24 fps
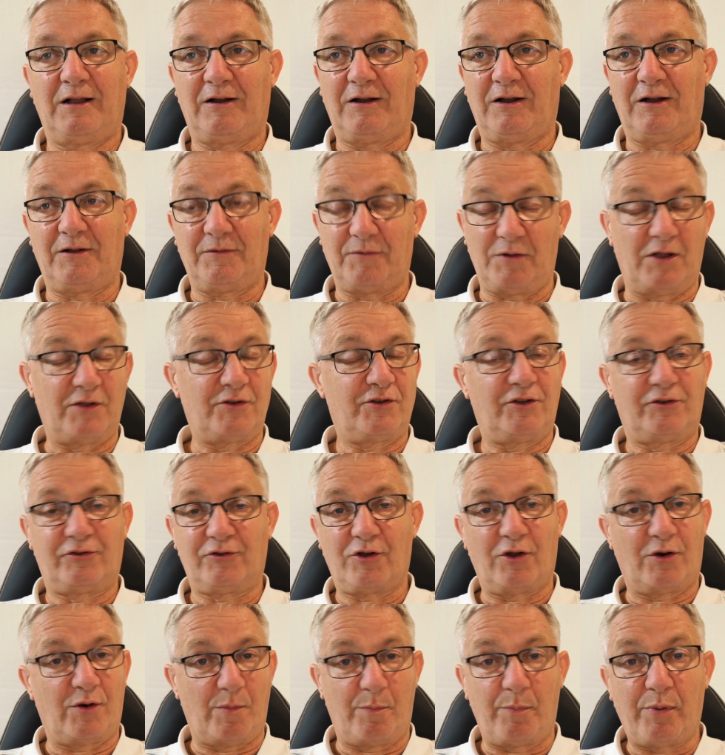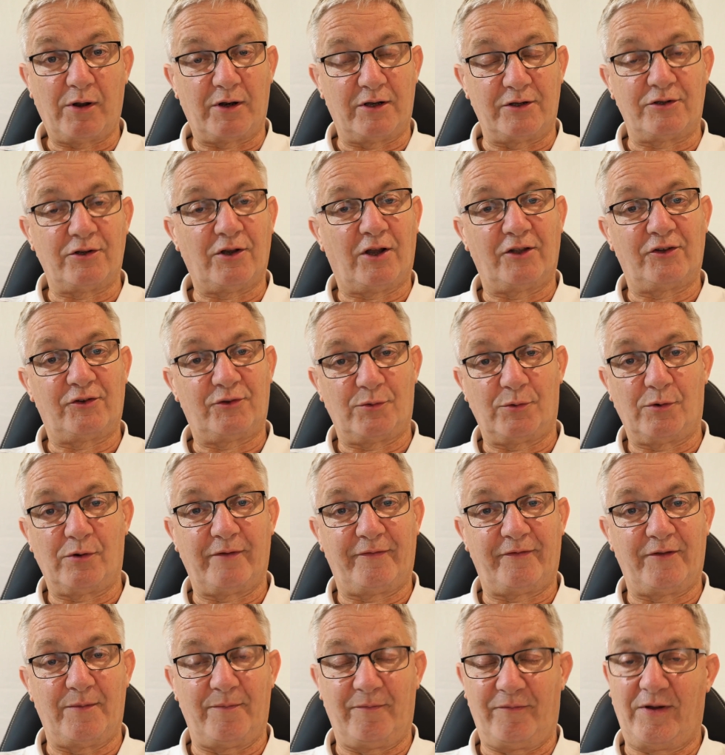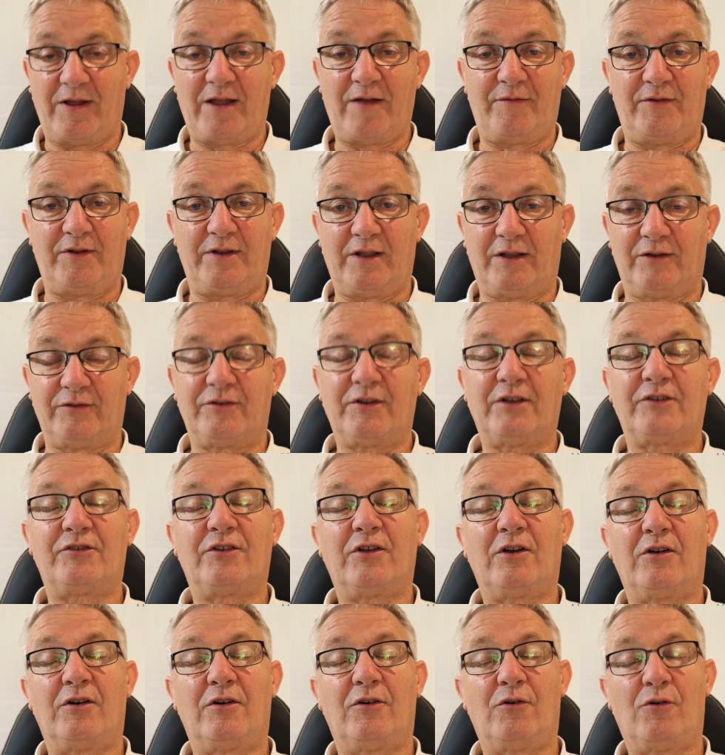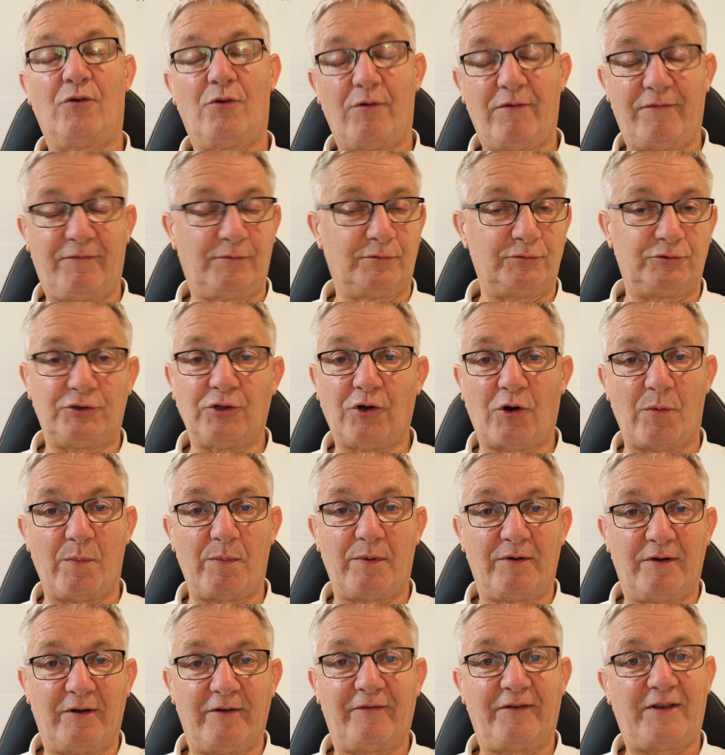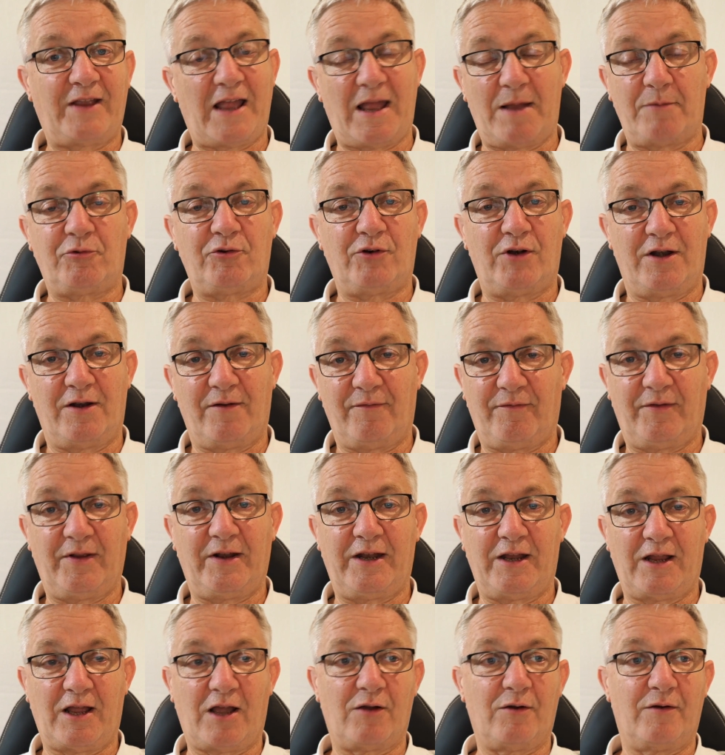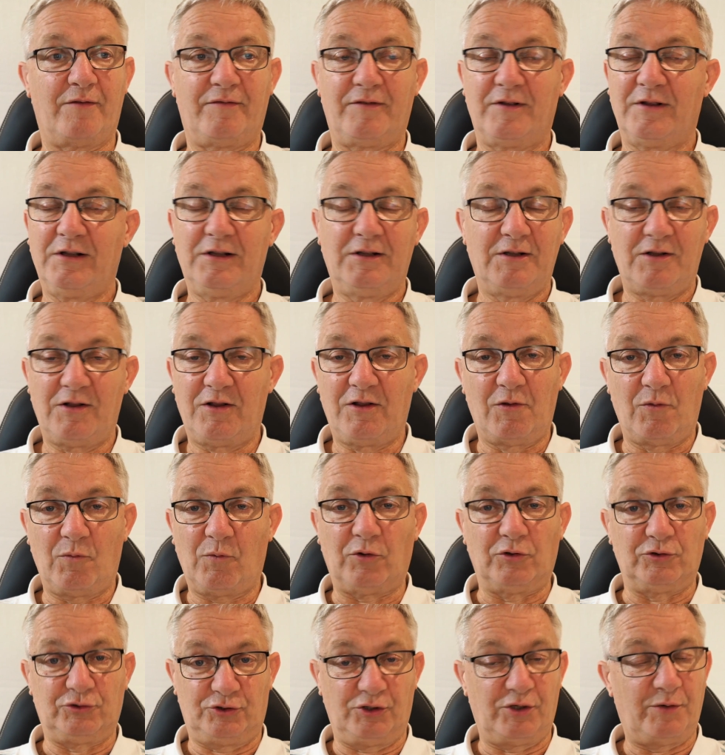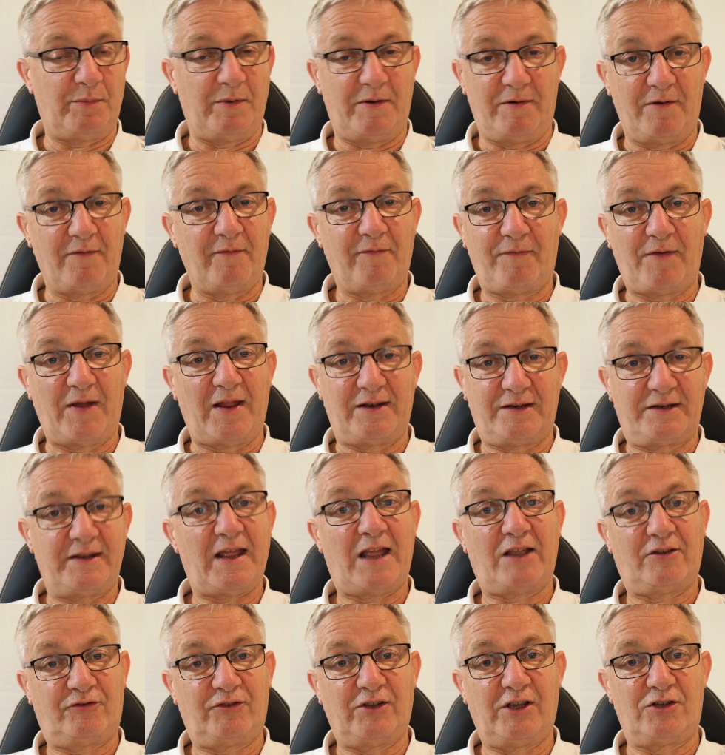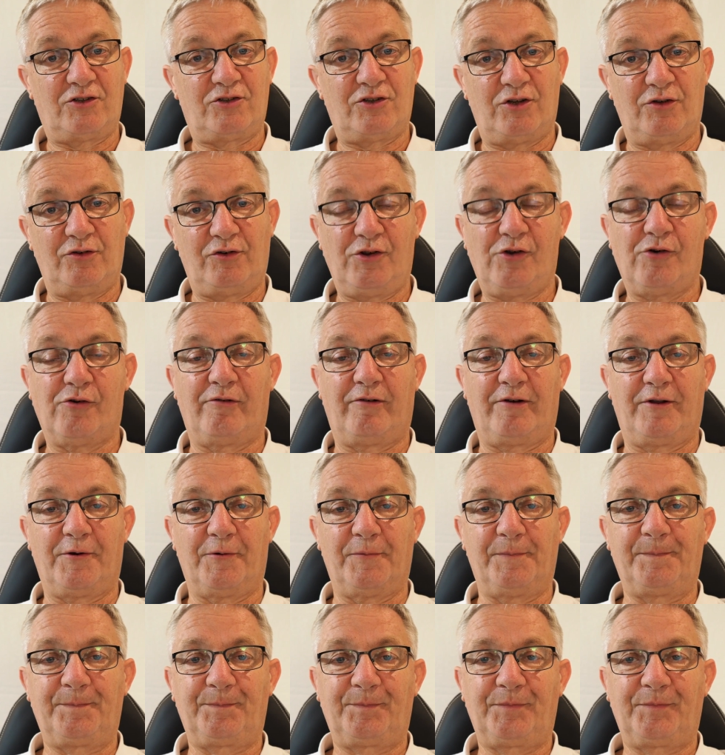I just got to apologise to all of them for having done such an awful job of capturing a video of what should have been a fantastic tutorial.